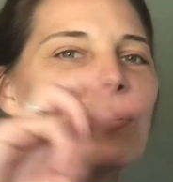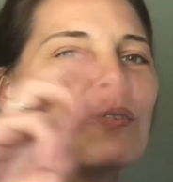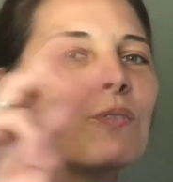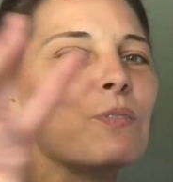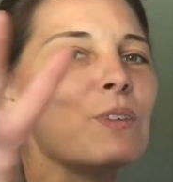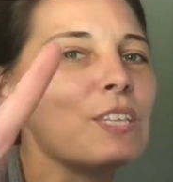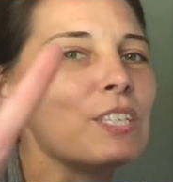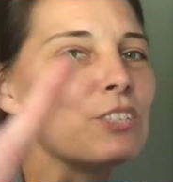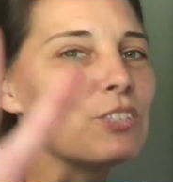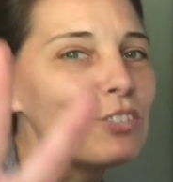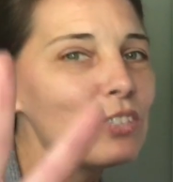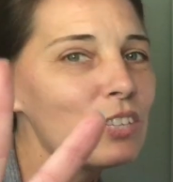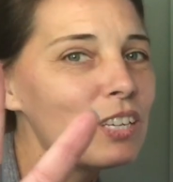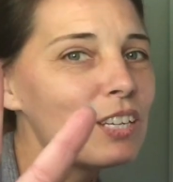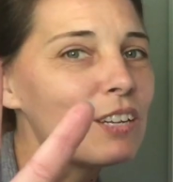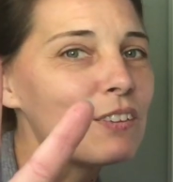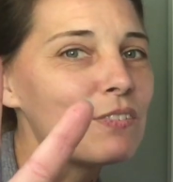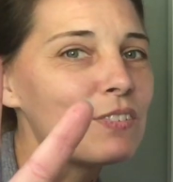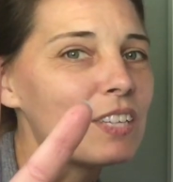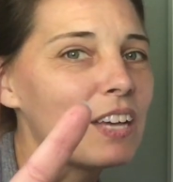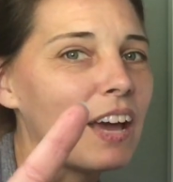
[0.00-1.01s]
We should
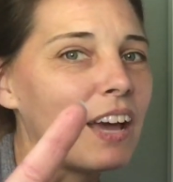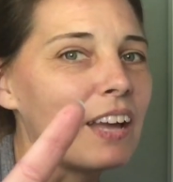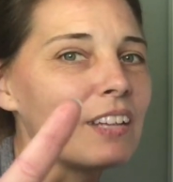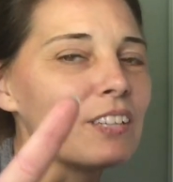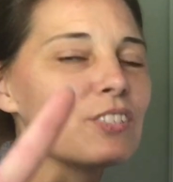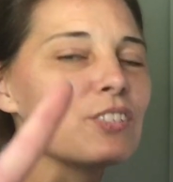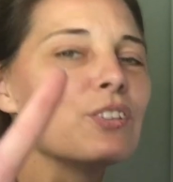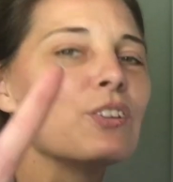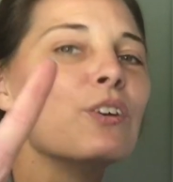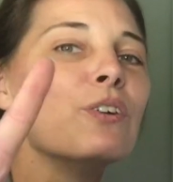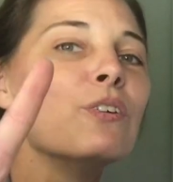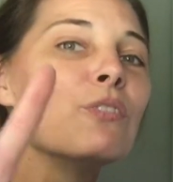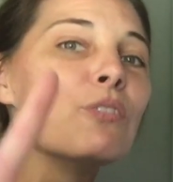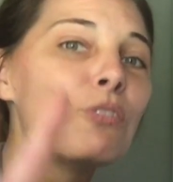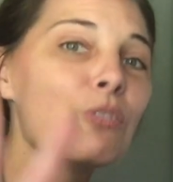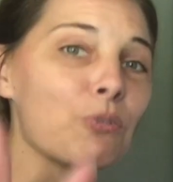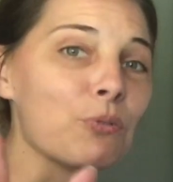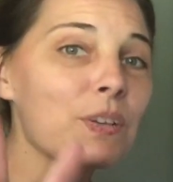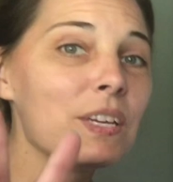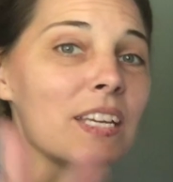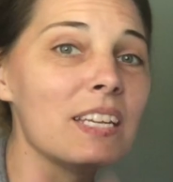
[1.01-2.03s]
have touched
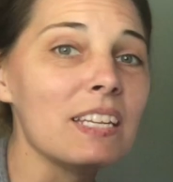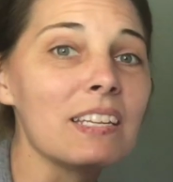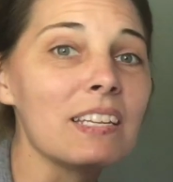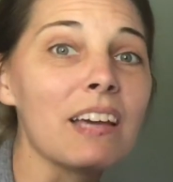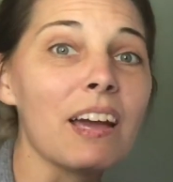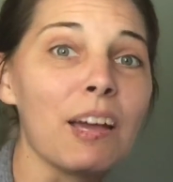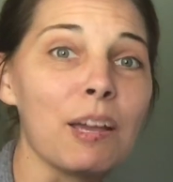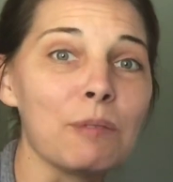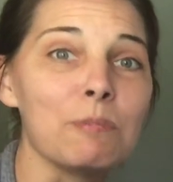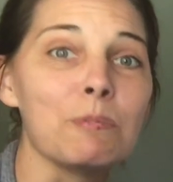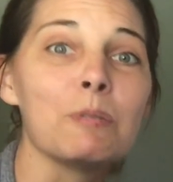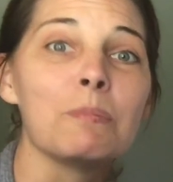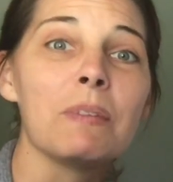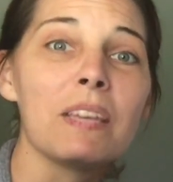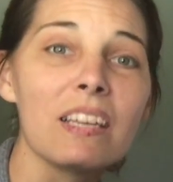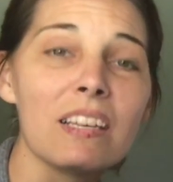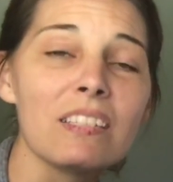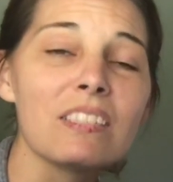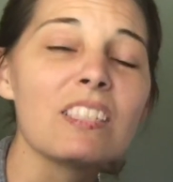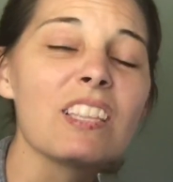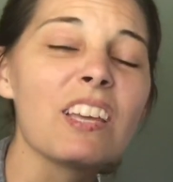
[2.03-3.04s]
3 times
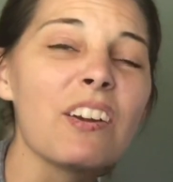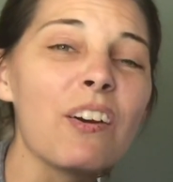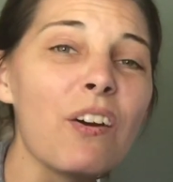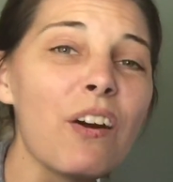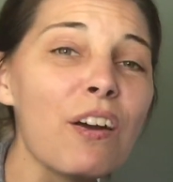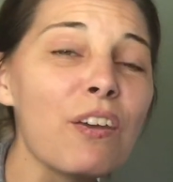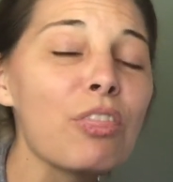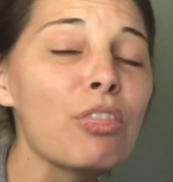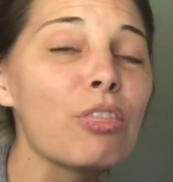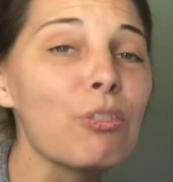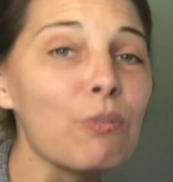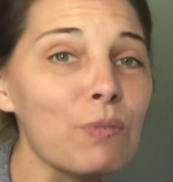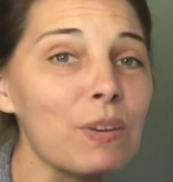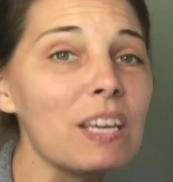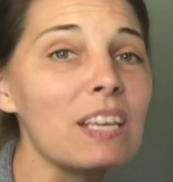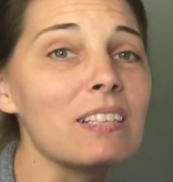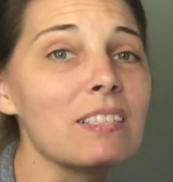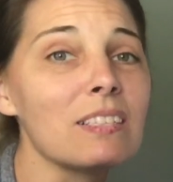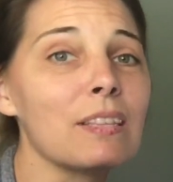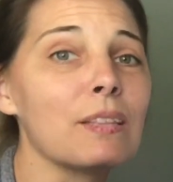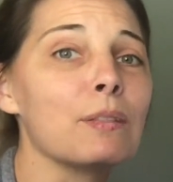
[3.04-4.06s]
because there are
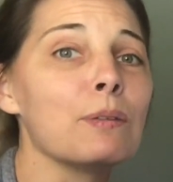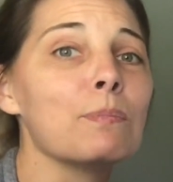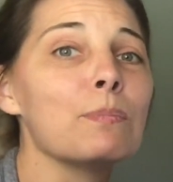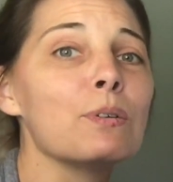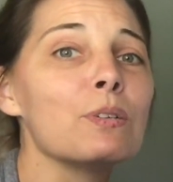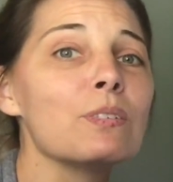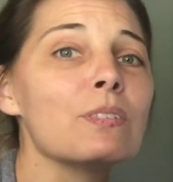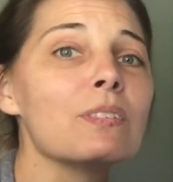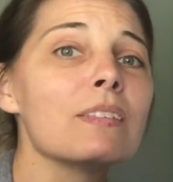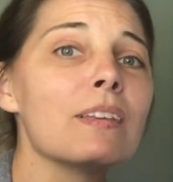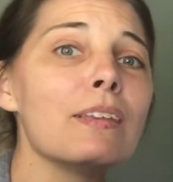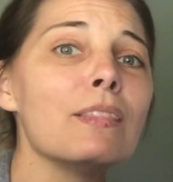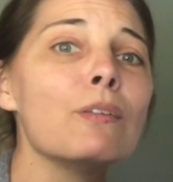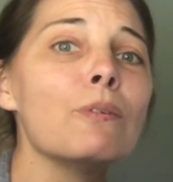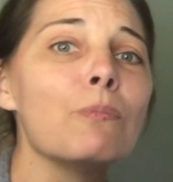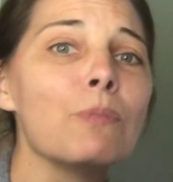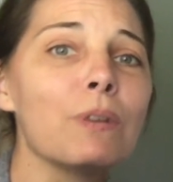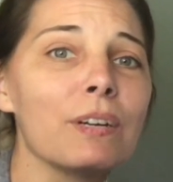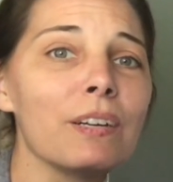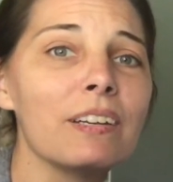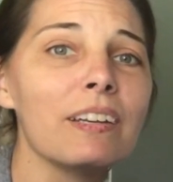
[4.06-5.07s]
3 syllables in the
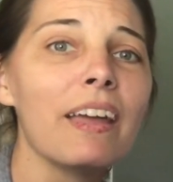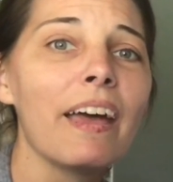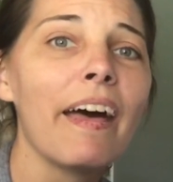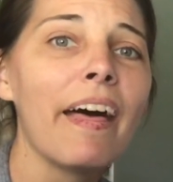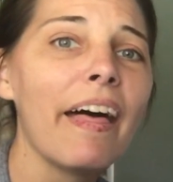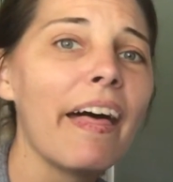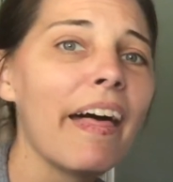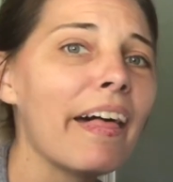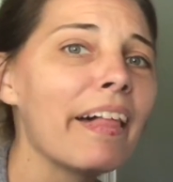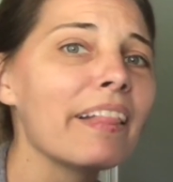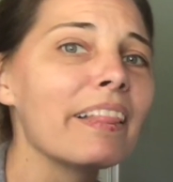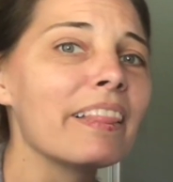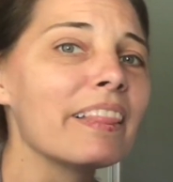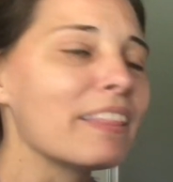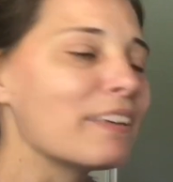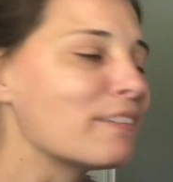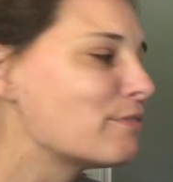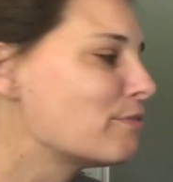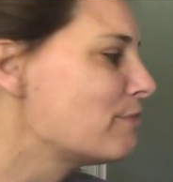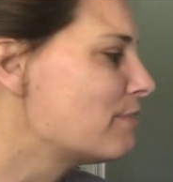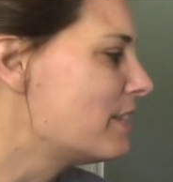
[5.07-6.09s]
word
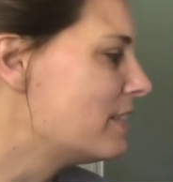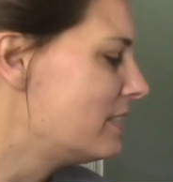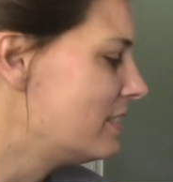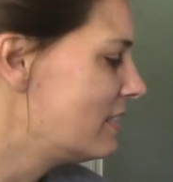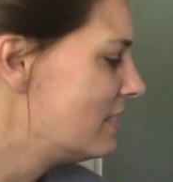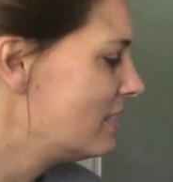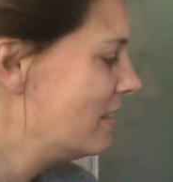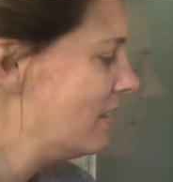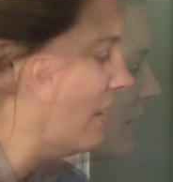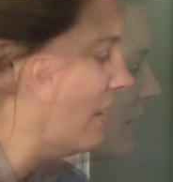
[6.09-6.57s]
elephant.